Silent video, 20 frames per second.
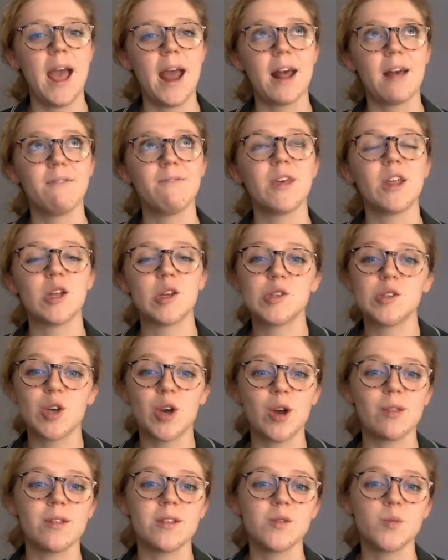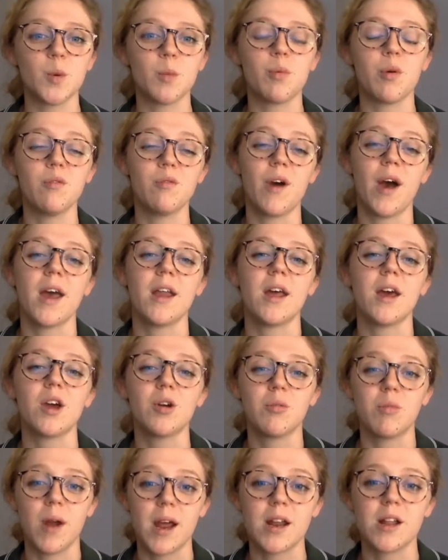and I feel as though this will provide a
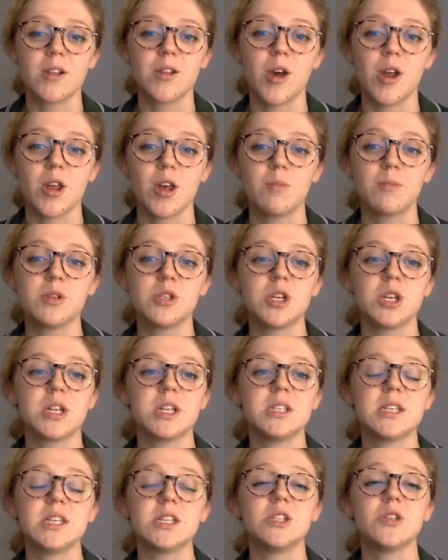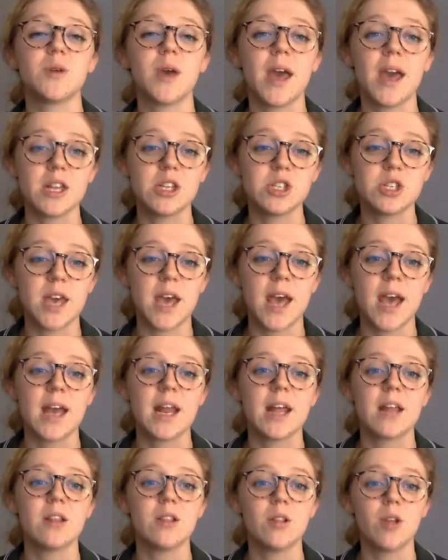greater learning opportunity to educate
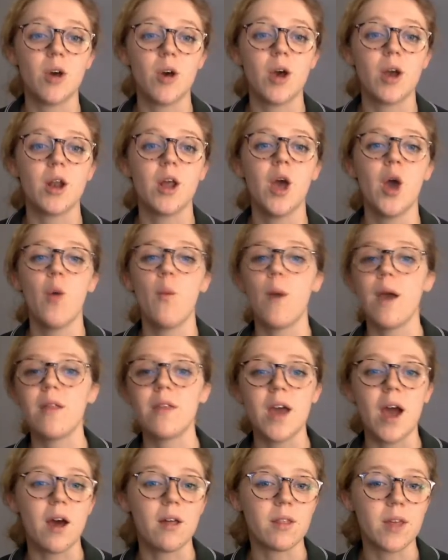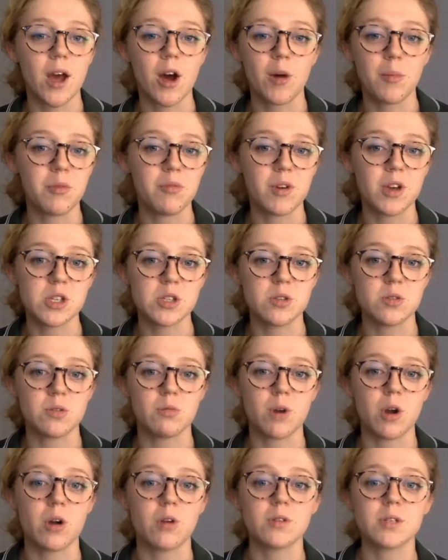and learn where the other health professional
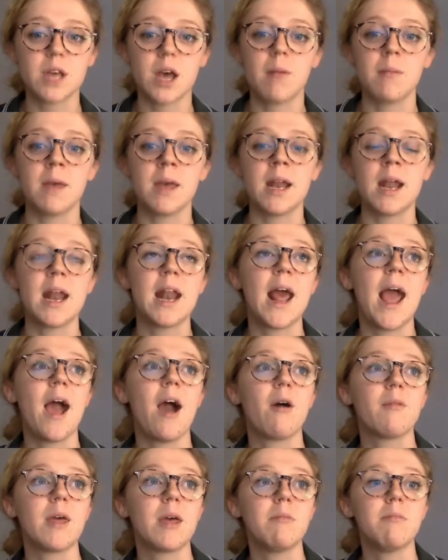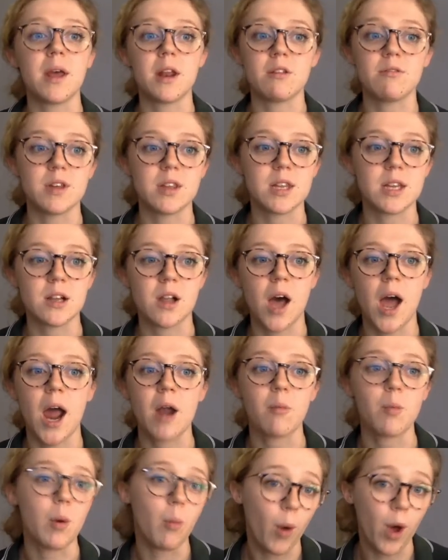roles come in and how they benefit the
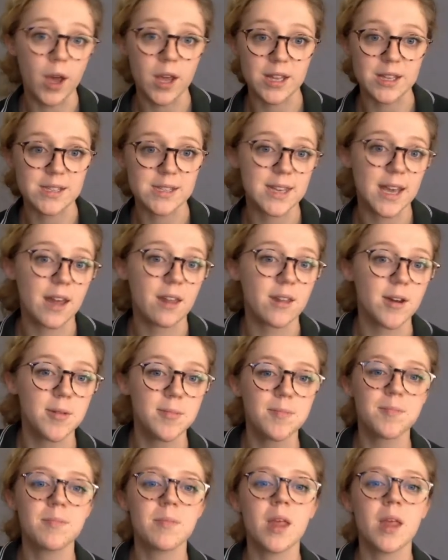client when working together.